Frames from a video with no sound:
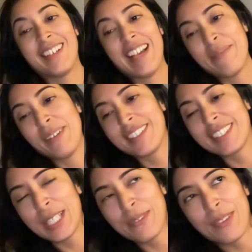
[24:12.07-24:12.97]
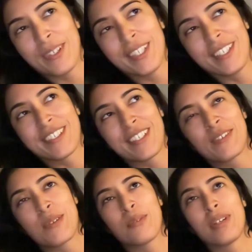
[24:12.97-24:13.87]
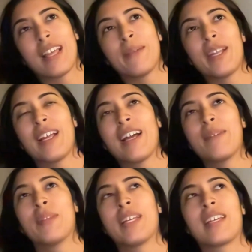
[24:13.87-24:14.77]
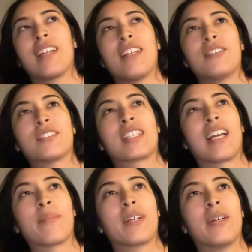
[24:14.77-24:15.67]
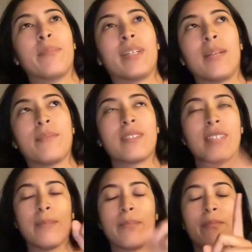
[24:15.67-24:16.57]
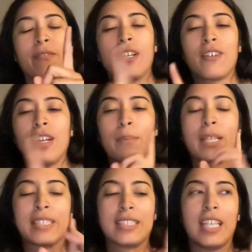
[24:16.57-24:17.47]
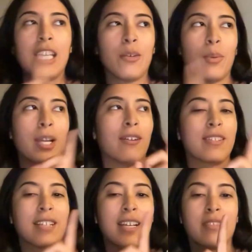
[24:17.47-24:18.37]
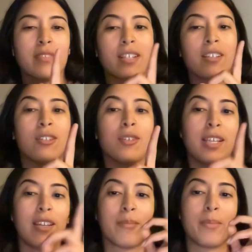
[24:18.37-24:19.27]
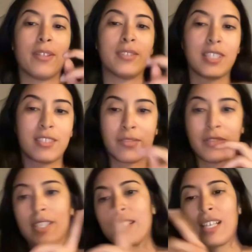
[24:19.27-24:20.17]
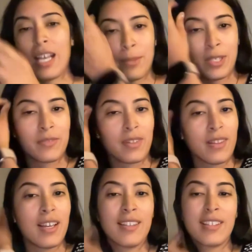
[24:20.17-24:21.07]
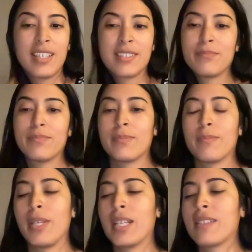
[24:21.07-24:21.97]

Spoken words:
I mean, stick with what you're comfortable with. I mean, I'm like getting used to CapCut, but I'm like seeing where it's kind of like, oh, I need to be on TikTok for this and CapCut for that, and that makes